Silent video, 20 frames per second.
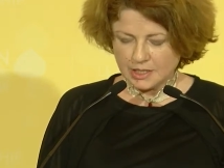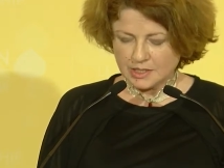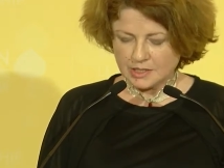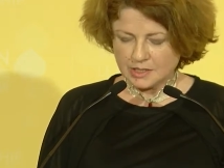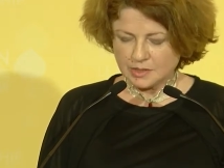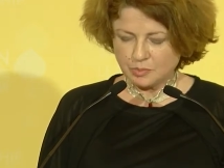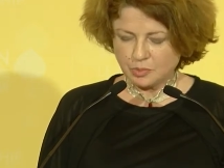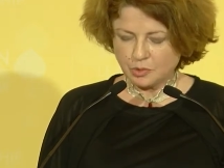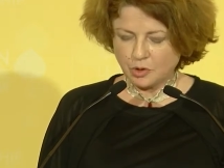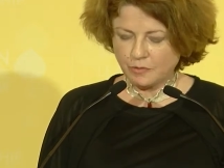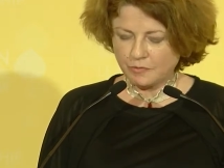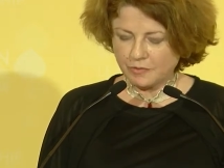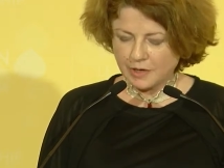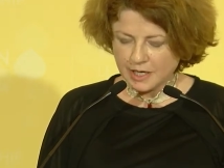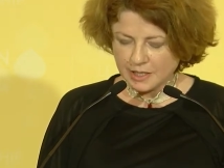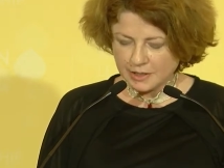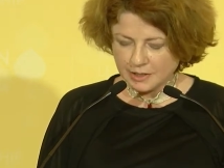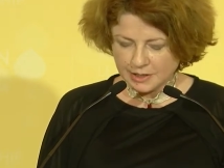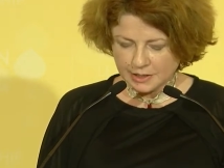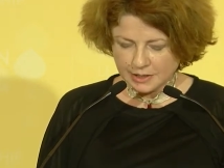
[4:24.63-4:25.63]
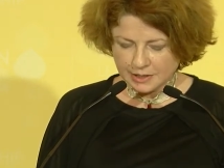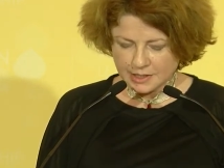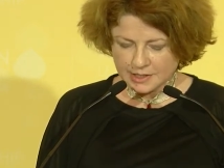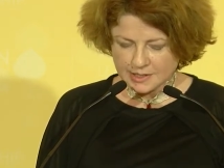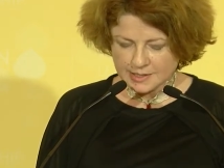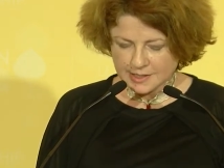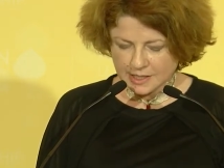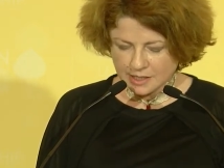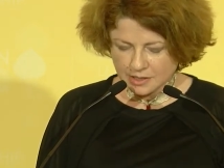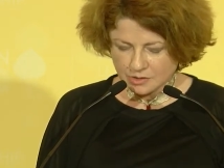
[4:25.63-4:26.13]
is providing a
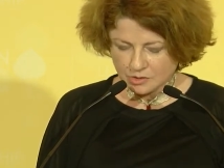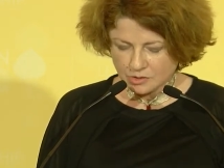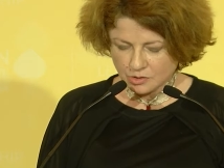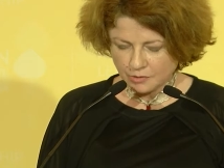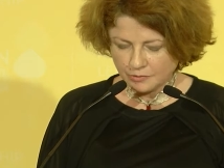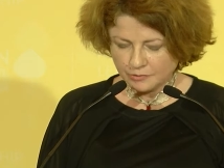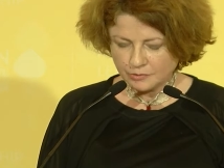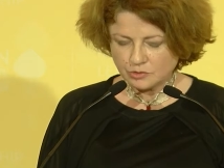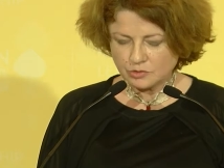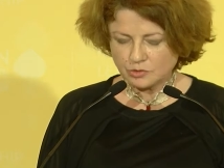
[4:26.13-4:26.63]
sense of